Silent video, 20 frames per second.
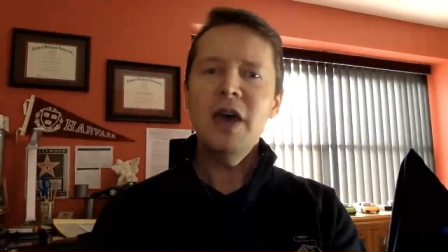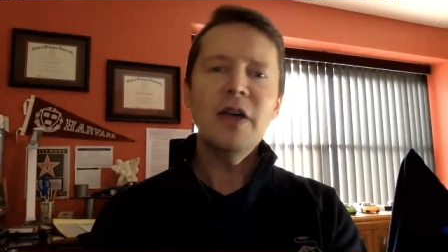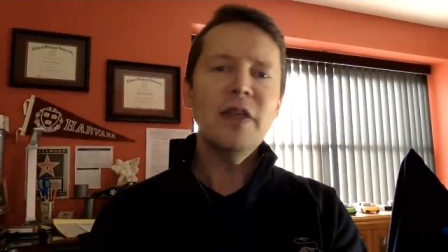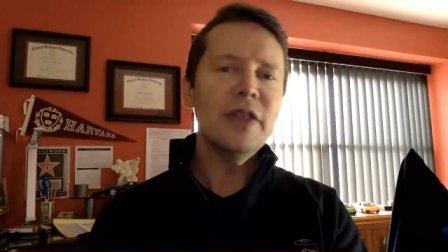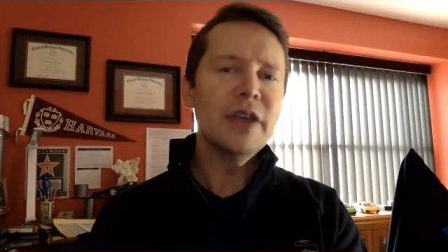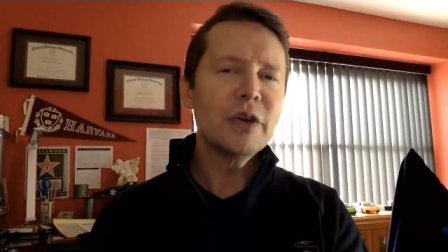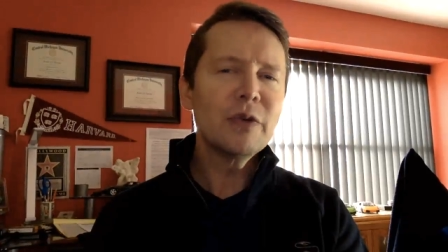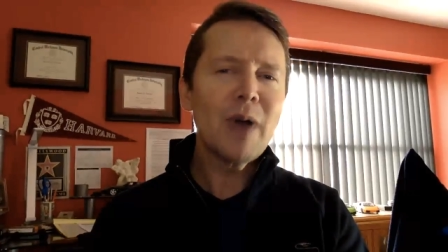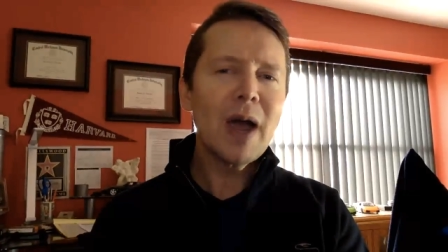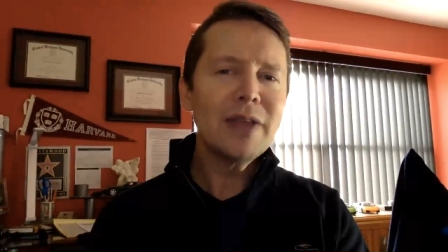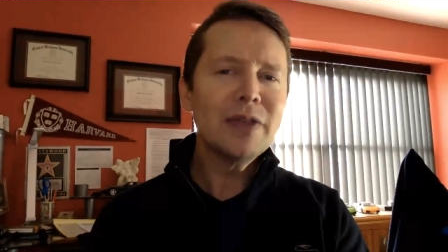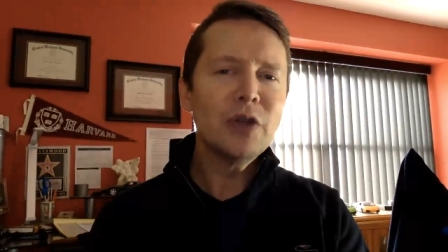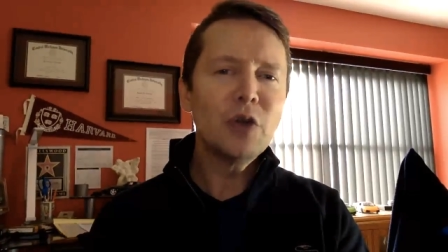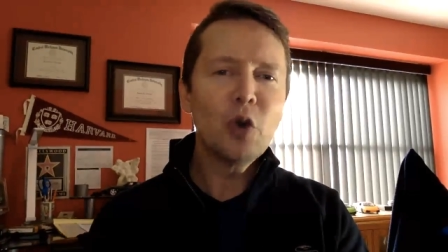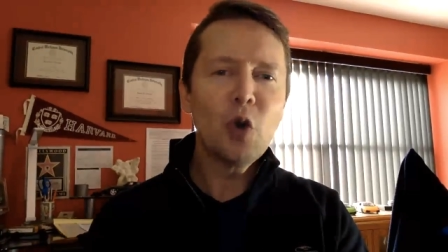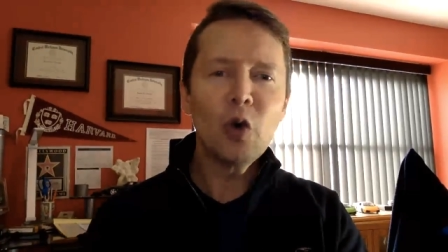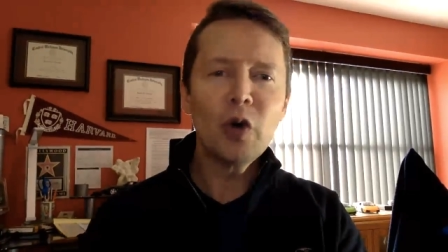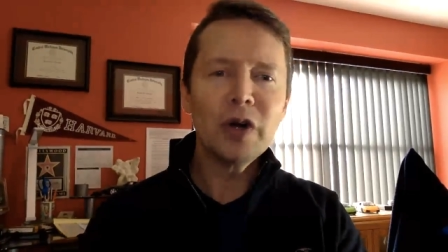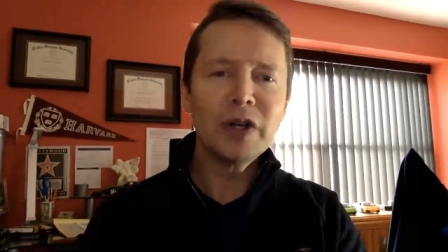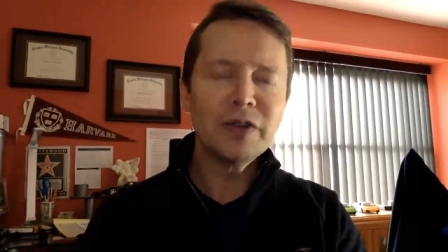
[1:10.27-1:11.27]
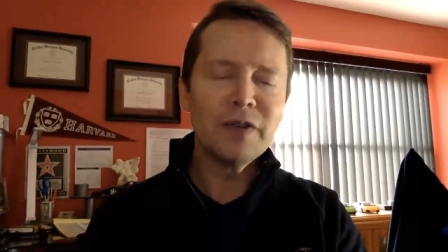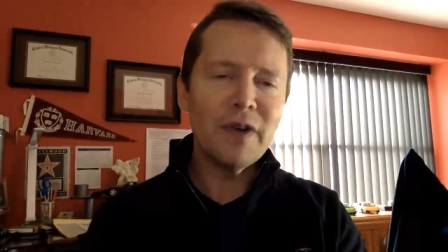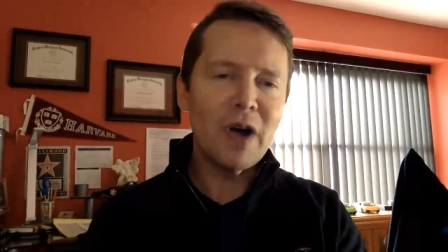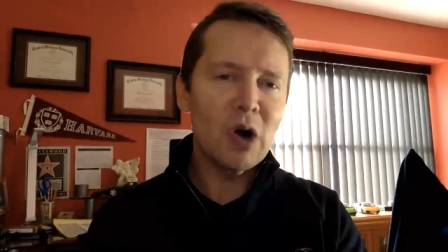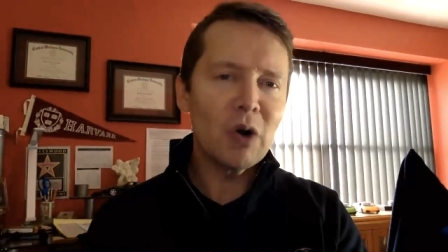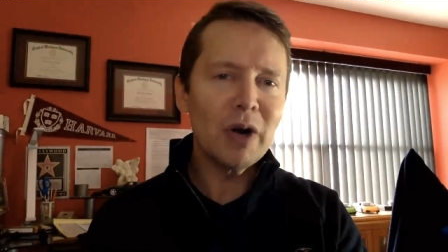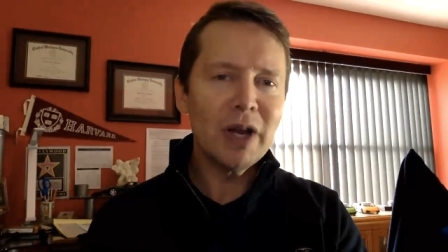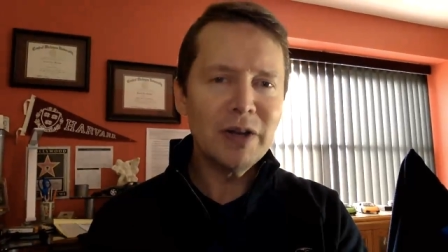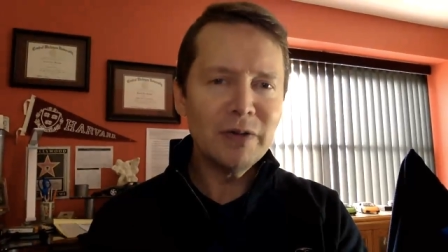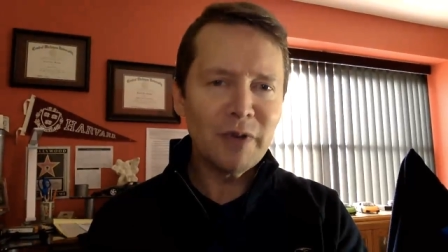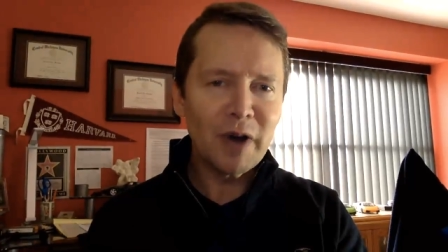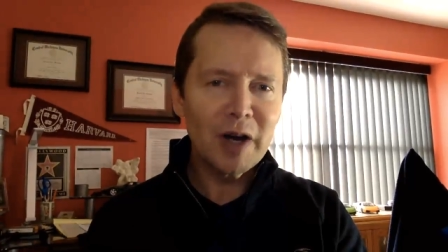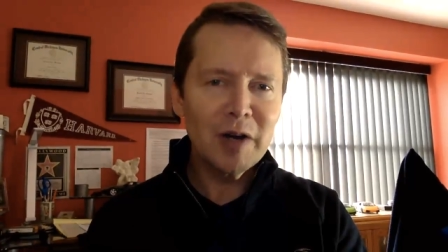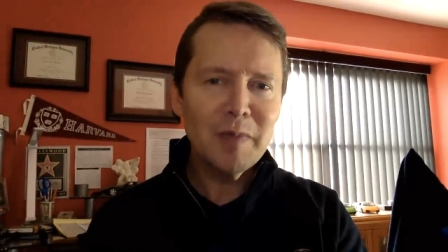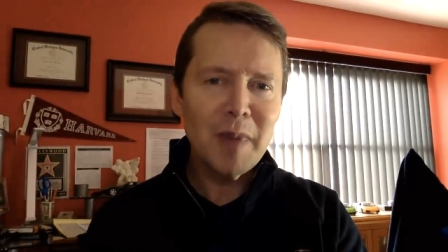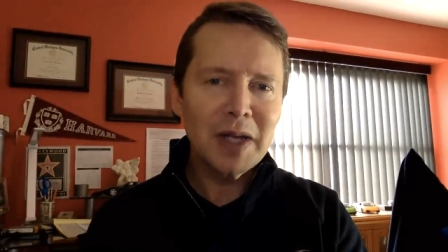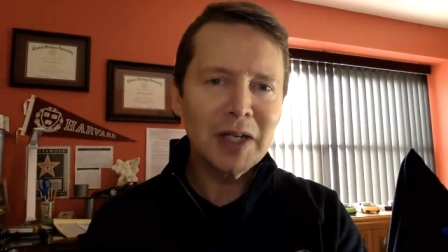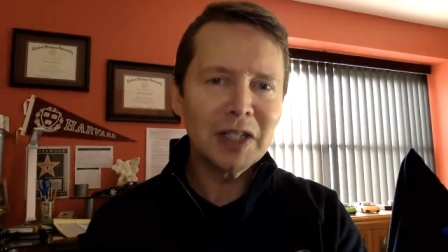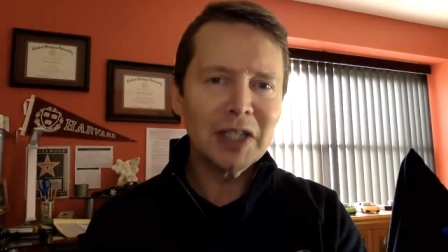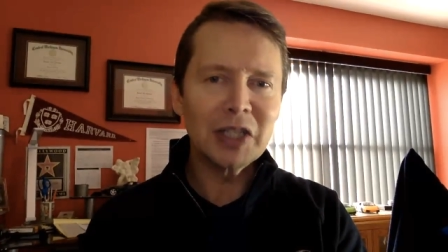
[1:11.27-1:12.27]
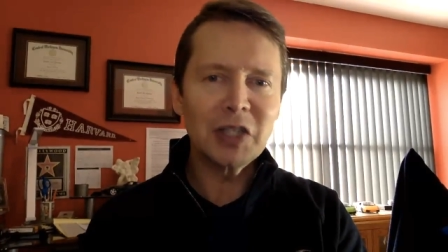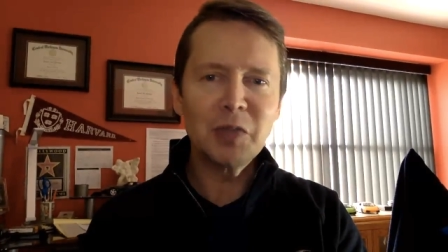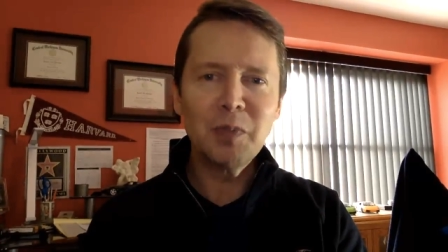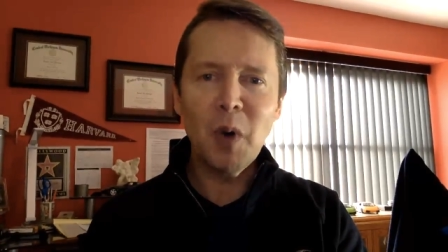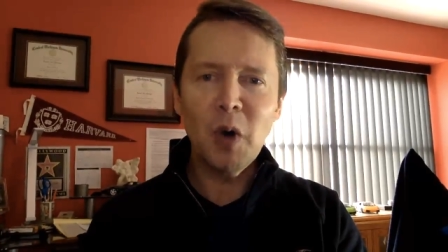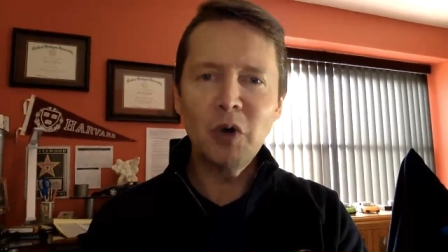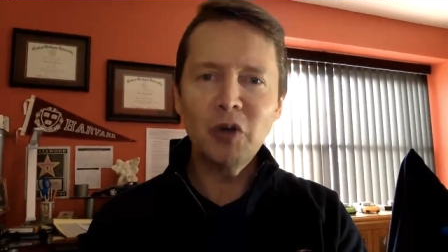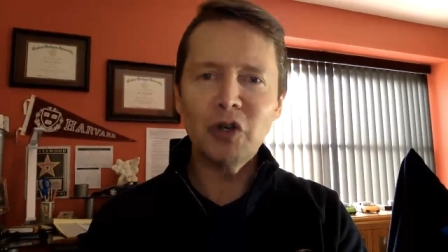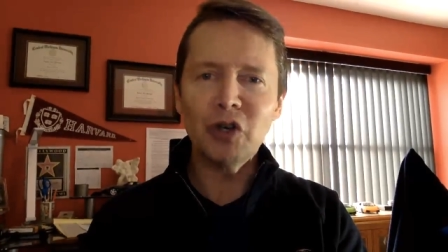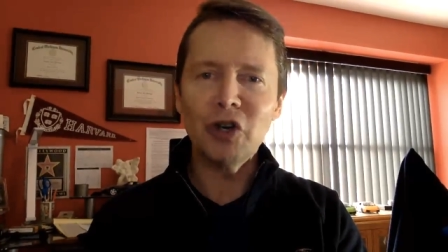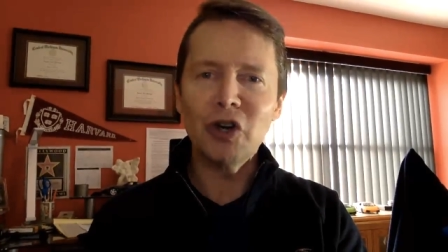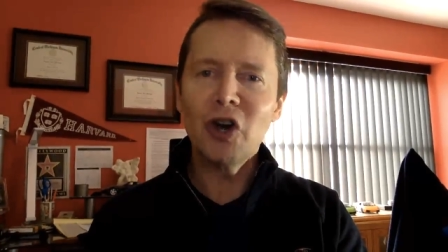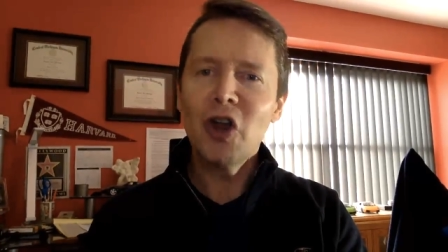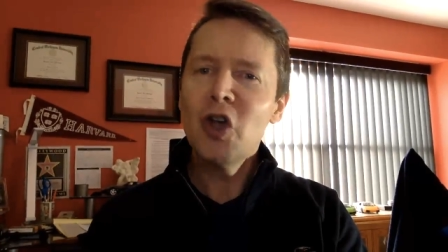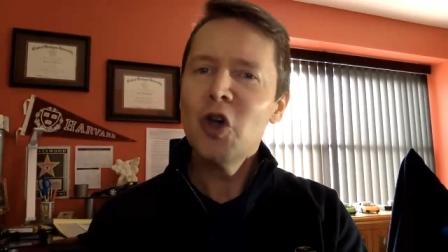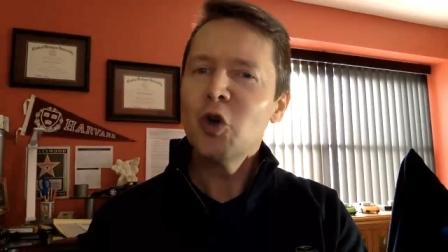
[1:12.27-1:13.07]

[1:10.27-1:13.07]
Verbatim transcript: They ride the torrent of our environmental exposure,